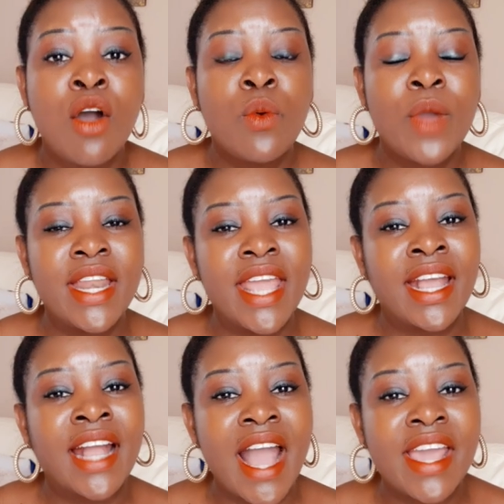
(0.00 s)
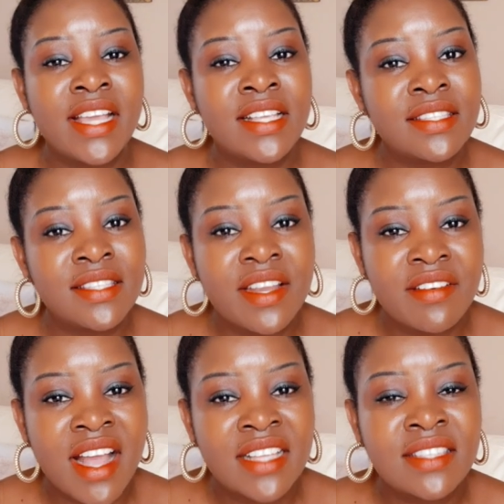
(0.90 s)
when a guy is
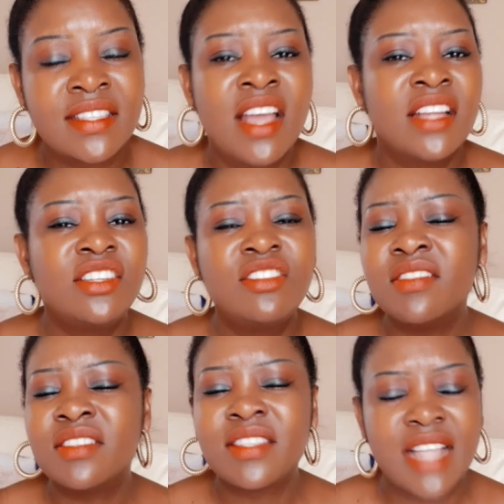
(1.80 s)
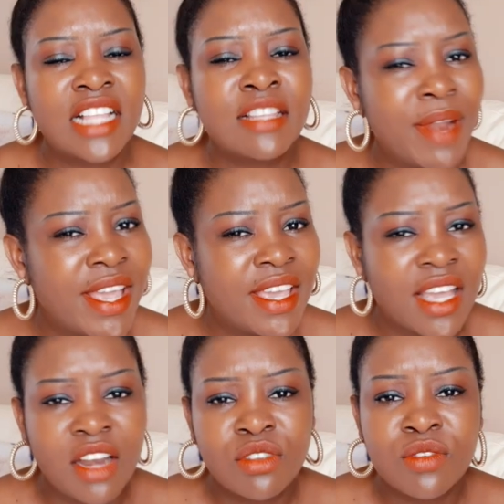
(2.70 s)
serious don't start
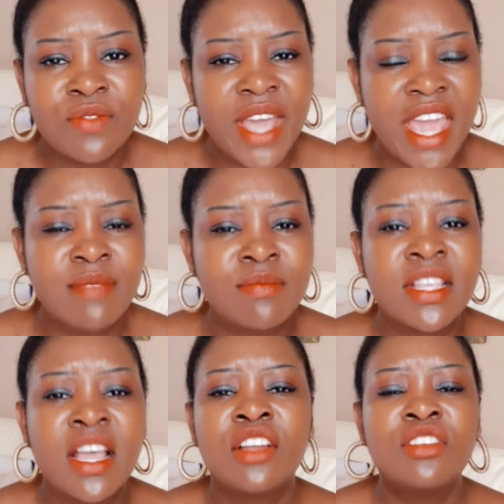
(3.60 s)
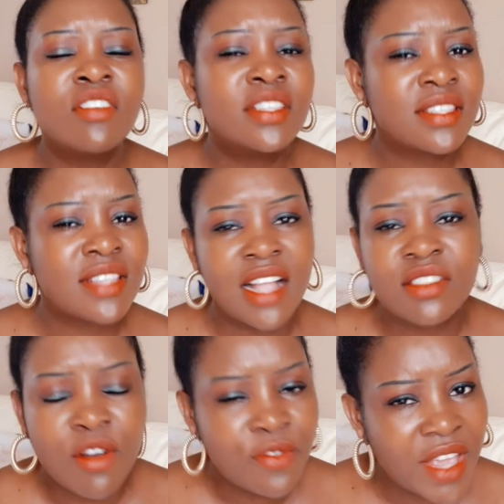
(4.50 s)
playing a lot of games don't
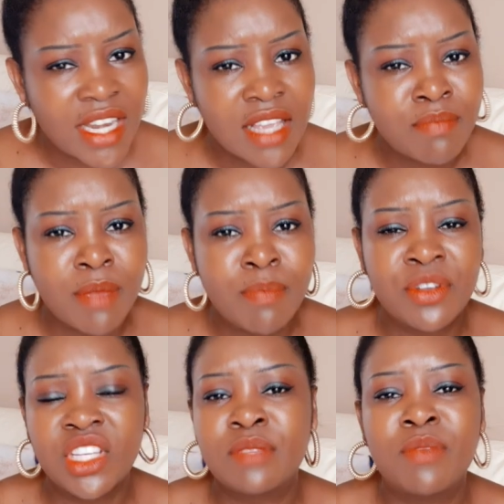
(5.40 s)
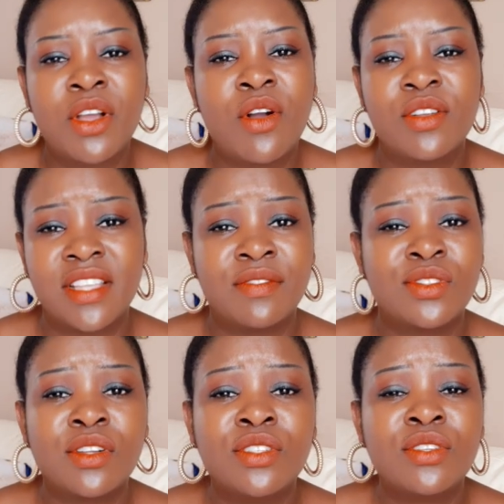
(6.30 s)
start offending people just because they've
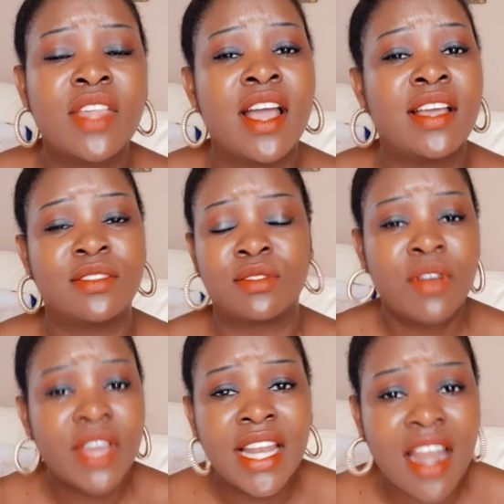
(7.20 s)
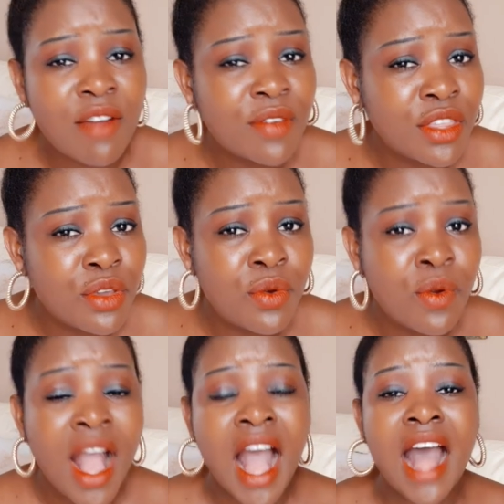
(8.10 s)
told you they're so in love with
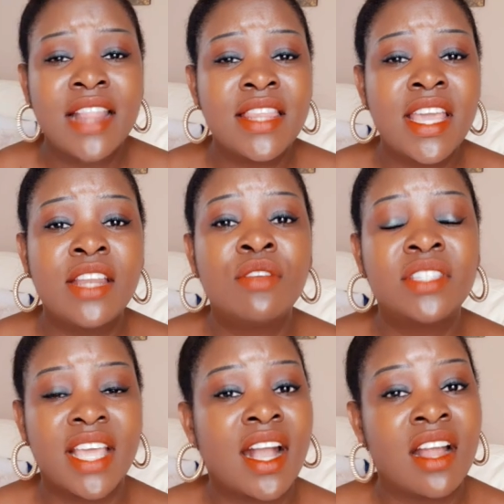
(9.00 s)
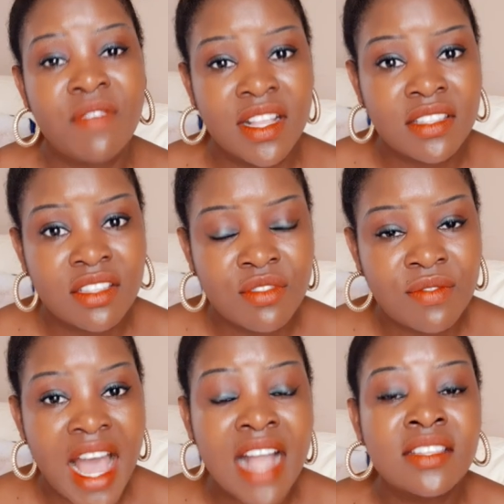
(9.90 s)
you and then you take advantage of
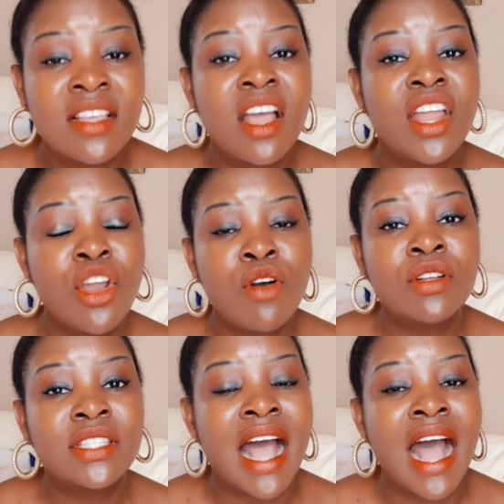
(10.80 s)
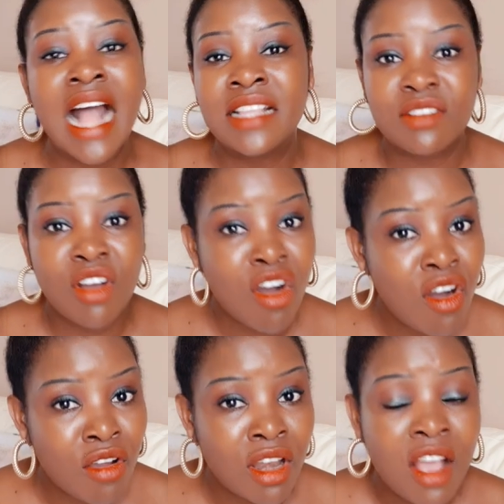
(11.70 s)
that not at
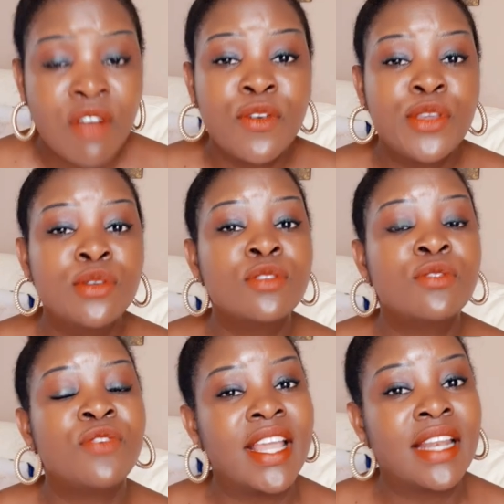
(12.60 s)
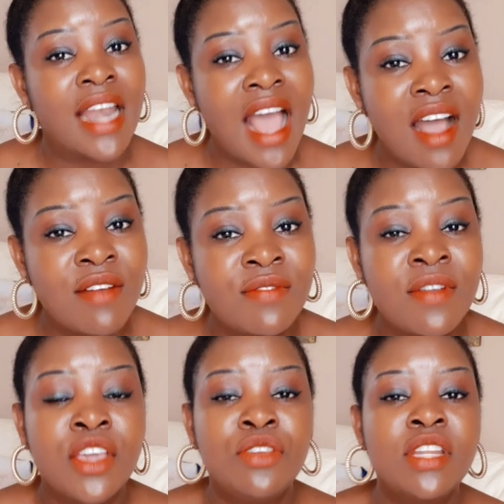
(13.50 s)
all. For you to find love,
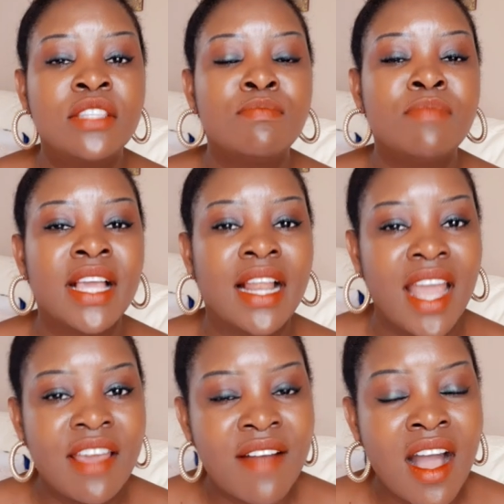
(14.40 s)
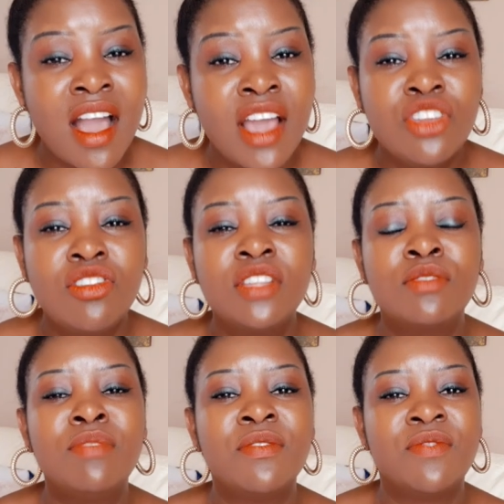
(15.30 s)
you need to be clever, you need
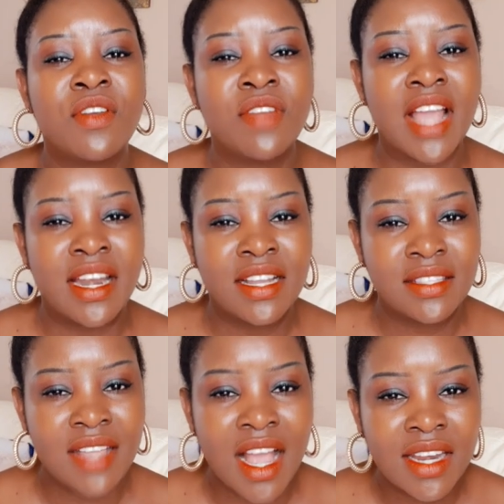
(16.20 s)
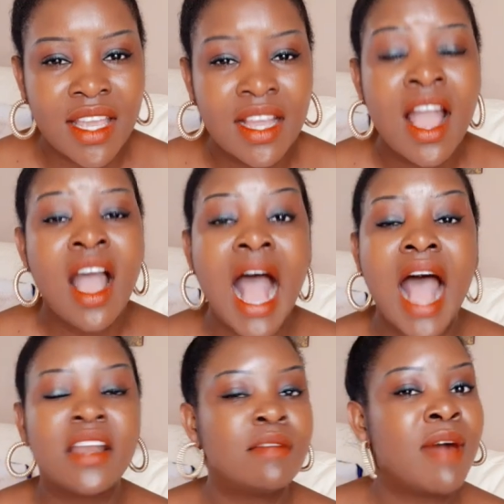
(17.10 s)
to be very understanding,
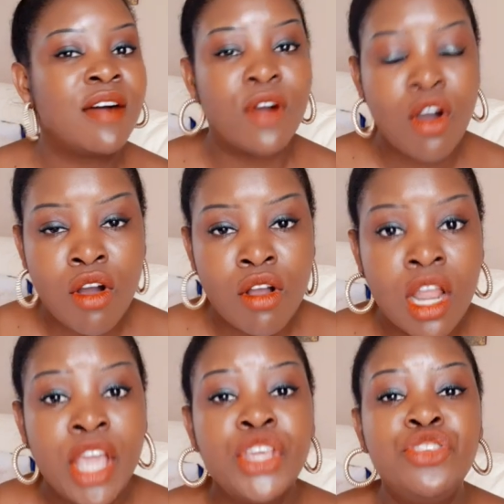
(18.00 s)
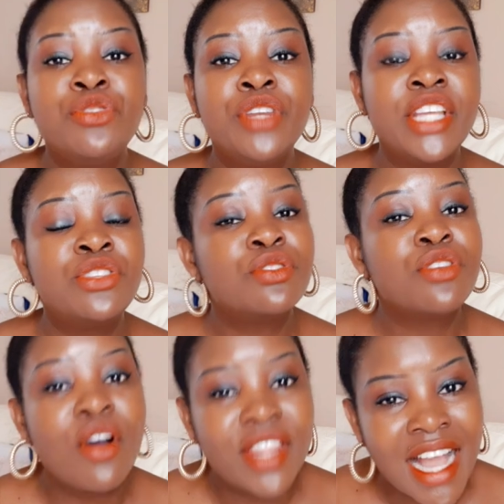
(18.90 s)
and above all, you need to
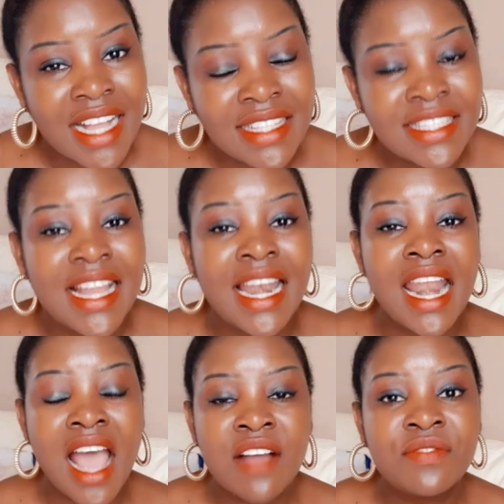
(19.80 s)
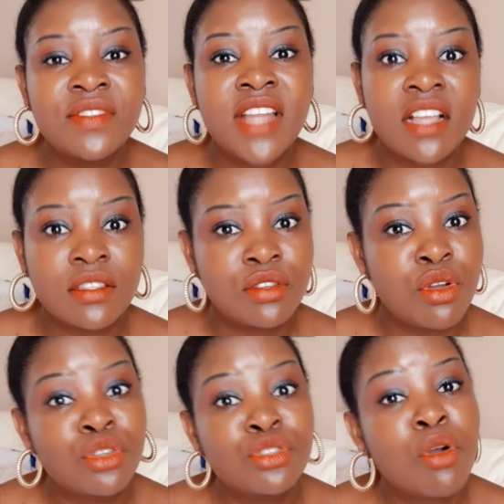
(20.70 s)
know that love does not